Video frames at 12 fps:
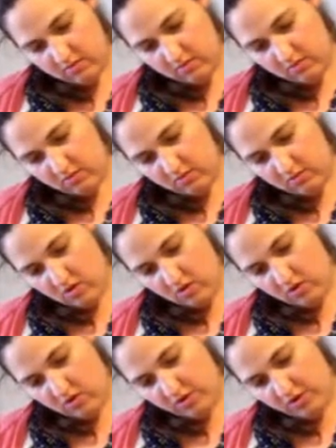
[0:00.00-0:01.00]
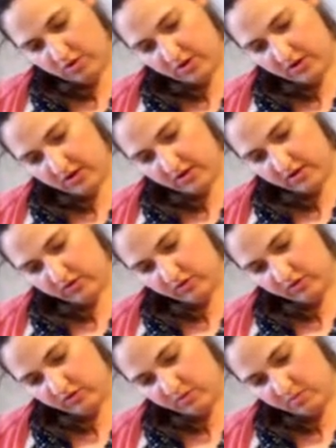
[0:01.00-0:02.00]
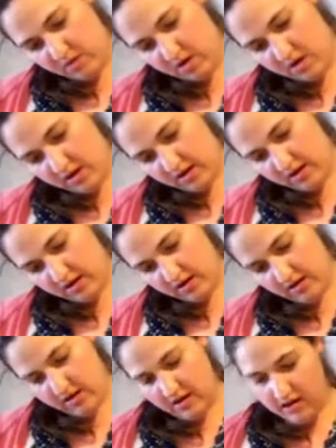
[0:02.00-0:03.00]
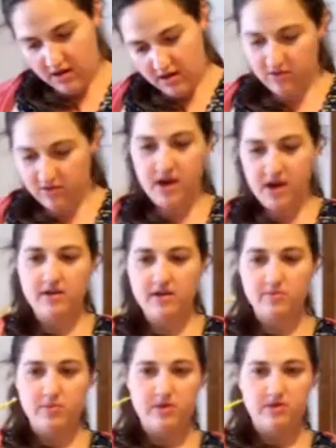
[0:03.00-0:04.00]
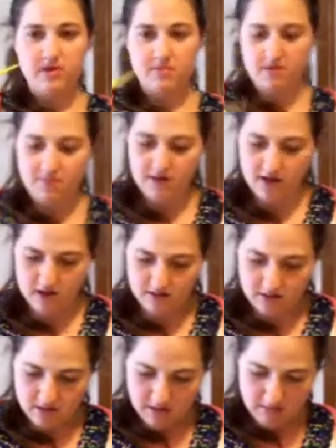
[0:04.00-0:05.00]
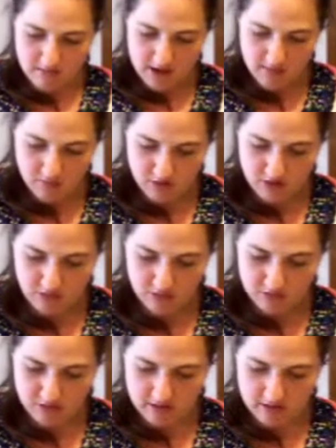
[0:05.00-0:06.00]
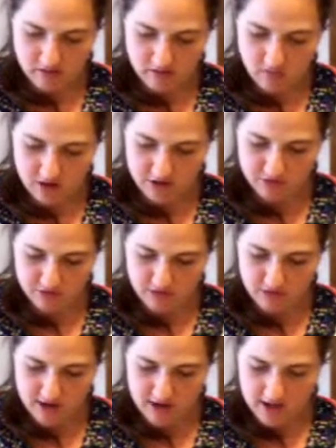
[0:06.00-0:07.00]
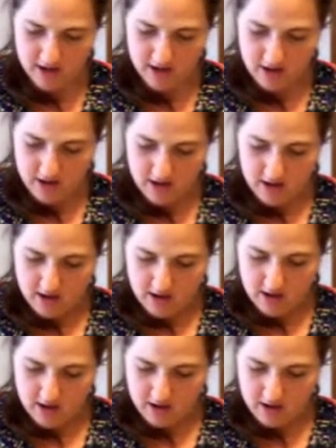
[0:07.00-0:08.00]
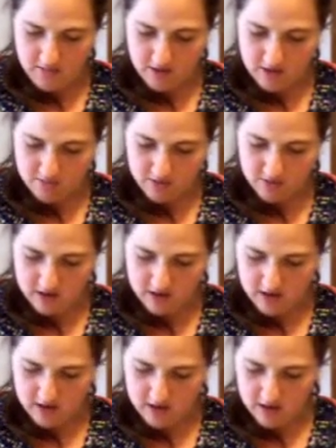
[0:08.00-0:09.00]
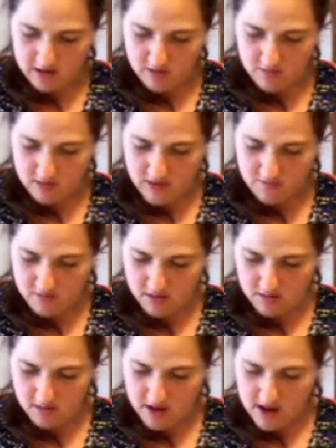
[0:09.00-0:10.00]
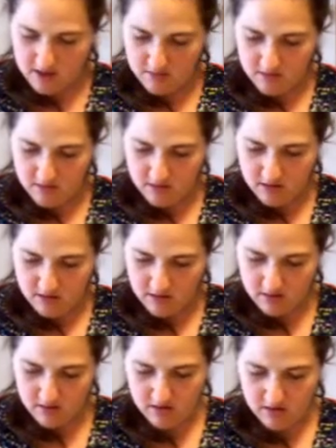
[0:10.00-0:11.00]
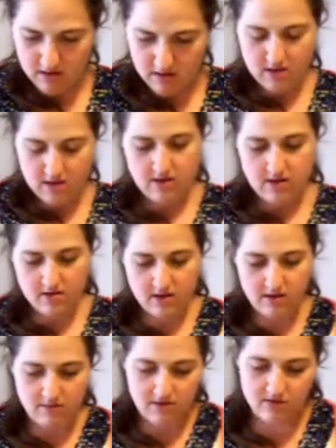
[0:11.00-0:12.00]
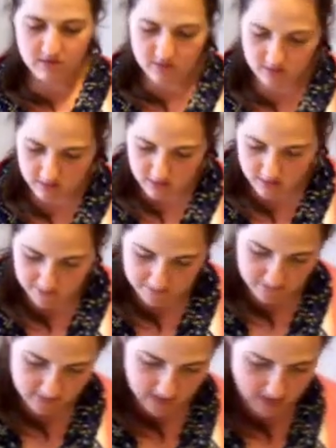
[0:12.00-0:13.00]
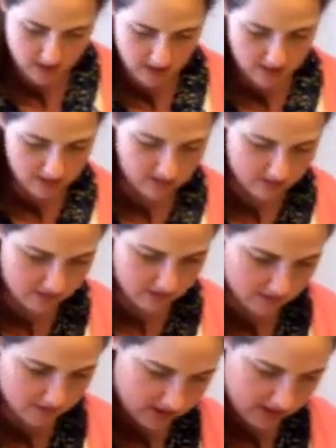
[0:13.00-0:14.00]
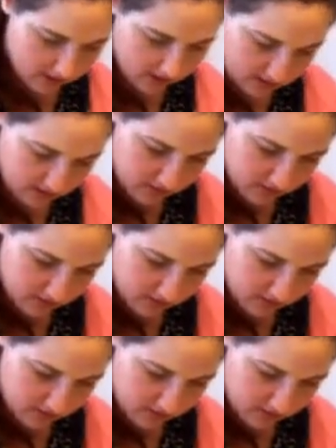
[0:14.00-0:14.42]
Ooh, the hole is so small. So I put some on my paintbrush, which I did wash already, and I'm just going to kind of wipe it around. I think I might just see if I can